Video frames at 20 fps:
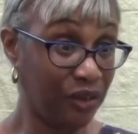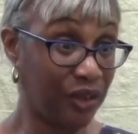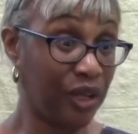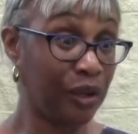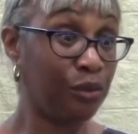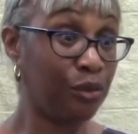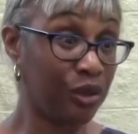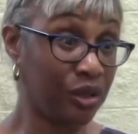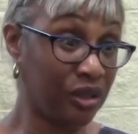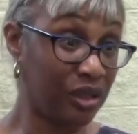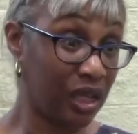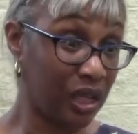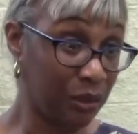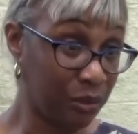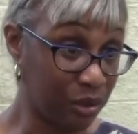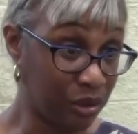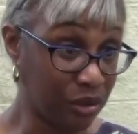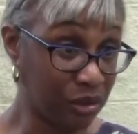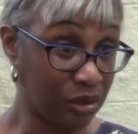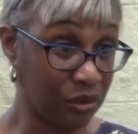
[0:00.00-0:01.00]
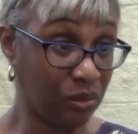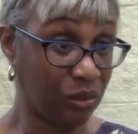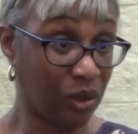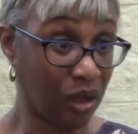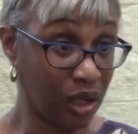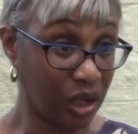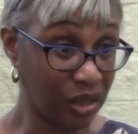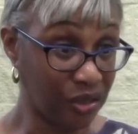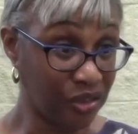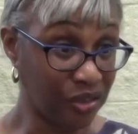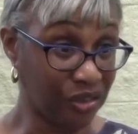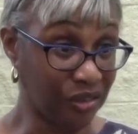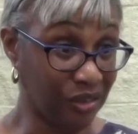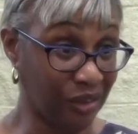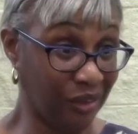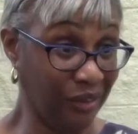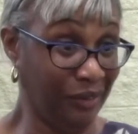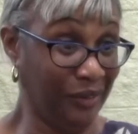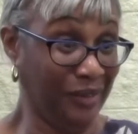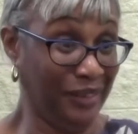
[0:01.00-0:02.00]
They were the neighborhood watch,
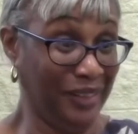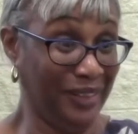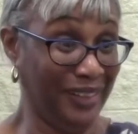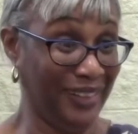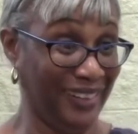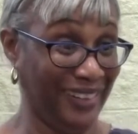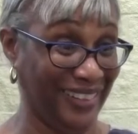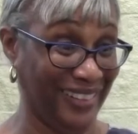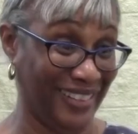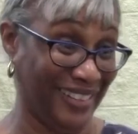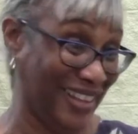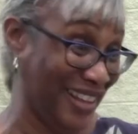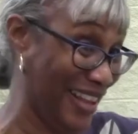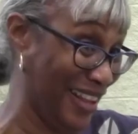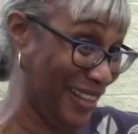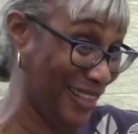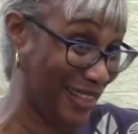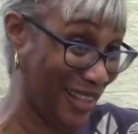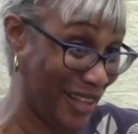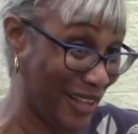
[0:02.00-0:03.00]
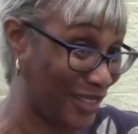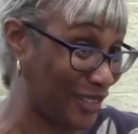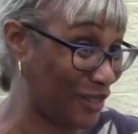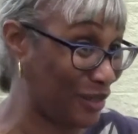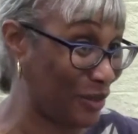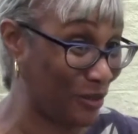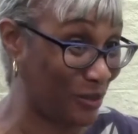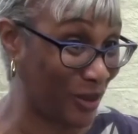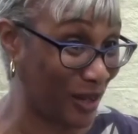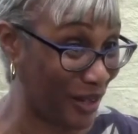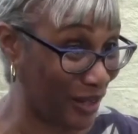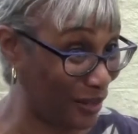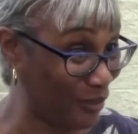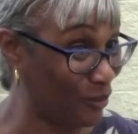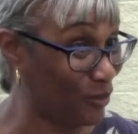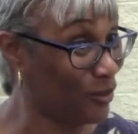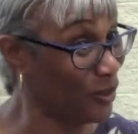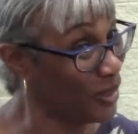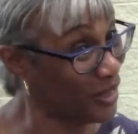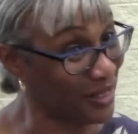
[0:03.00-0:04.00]
and that's the way
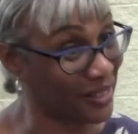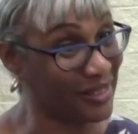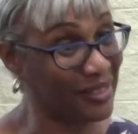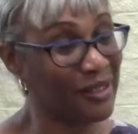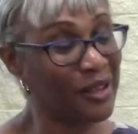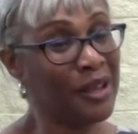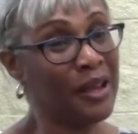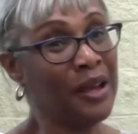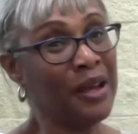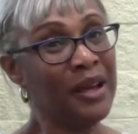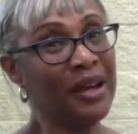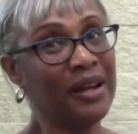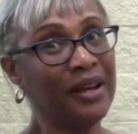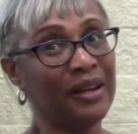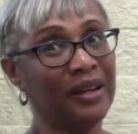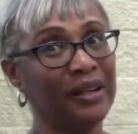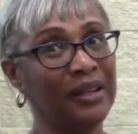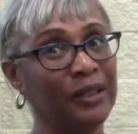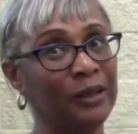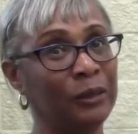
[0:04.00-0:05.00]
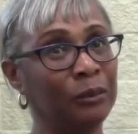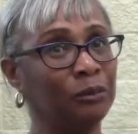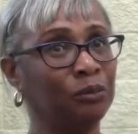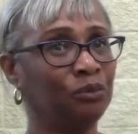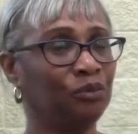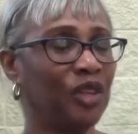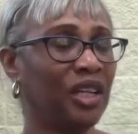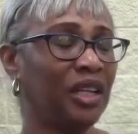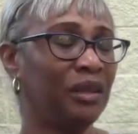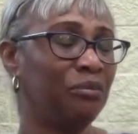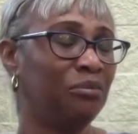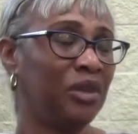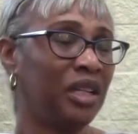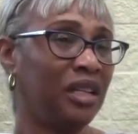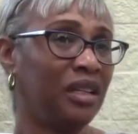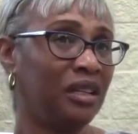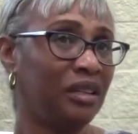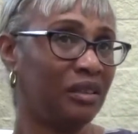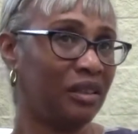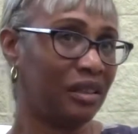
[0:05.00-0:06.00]
it went. And
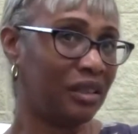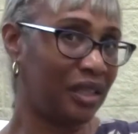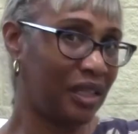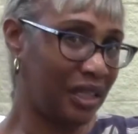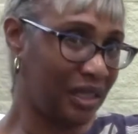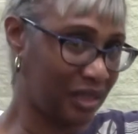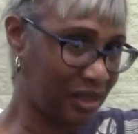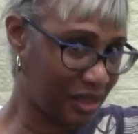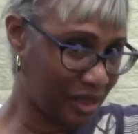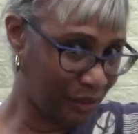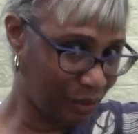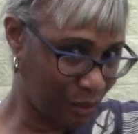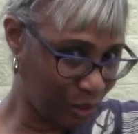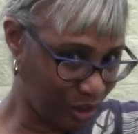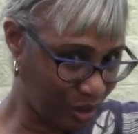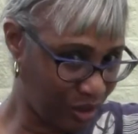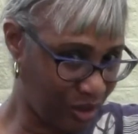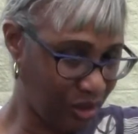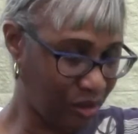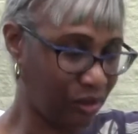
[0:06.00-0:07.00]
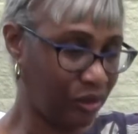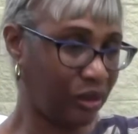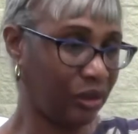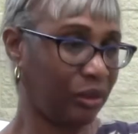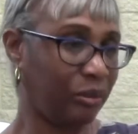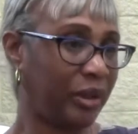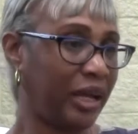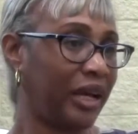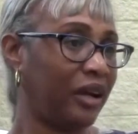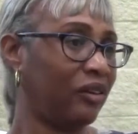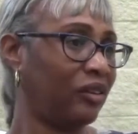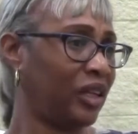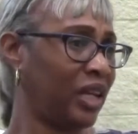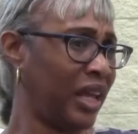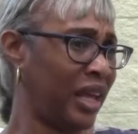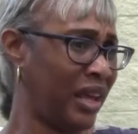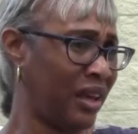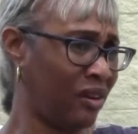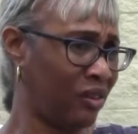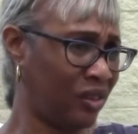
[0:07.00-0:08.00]
many of the things that we're hearing about
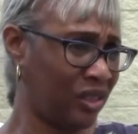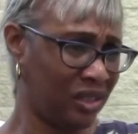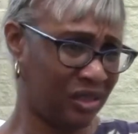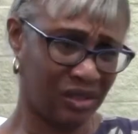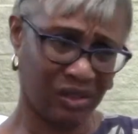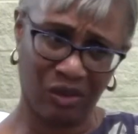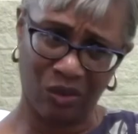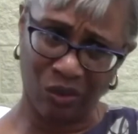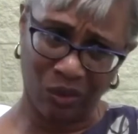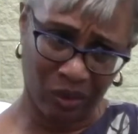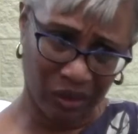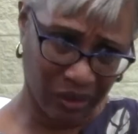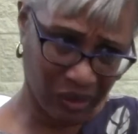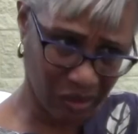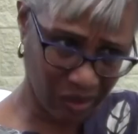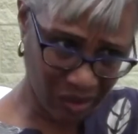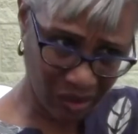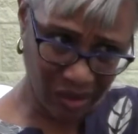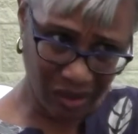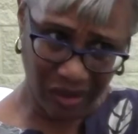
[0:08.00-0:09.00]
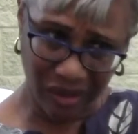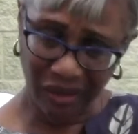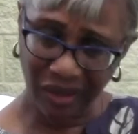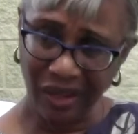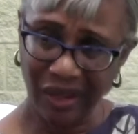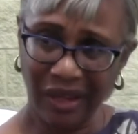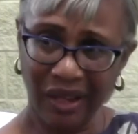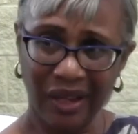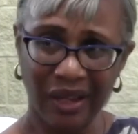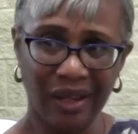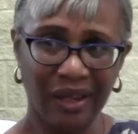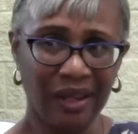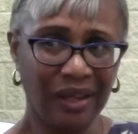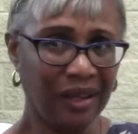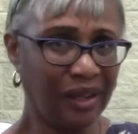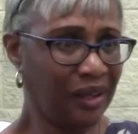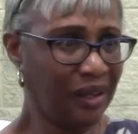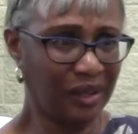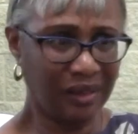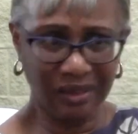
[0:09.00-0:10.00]
now that's going on,
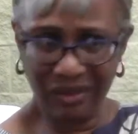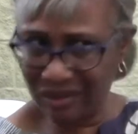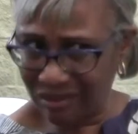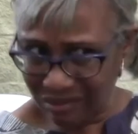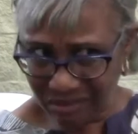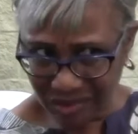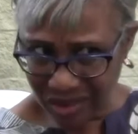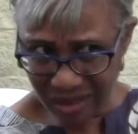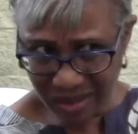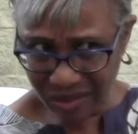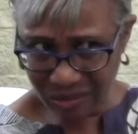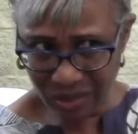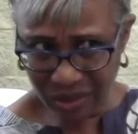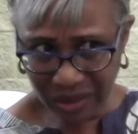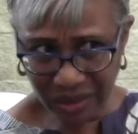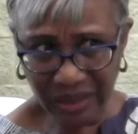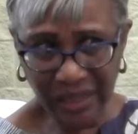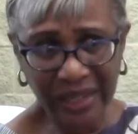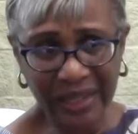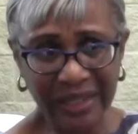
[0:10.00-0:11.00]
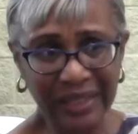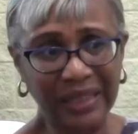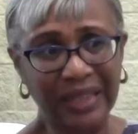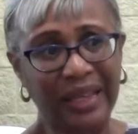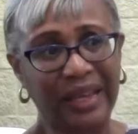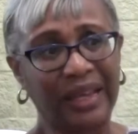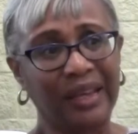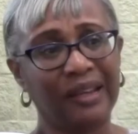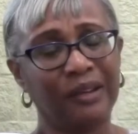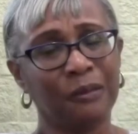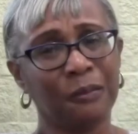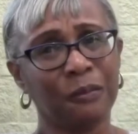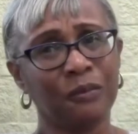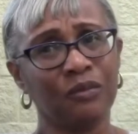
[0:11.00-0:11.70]
it just wasn't like that.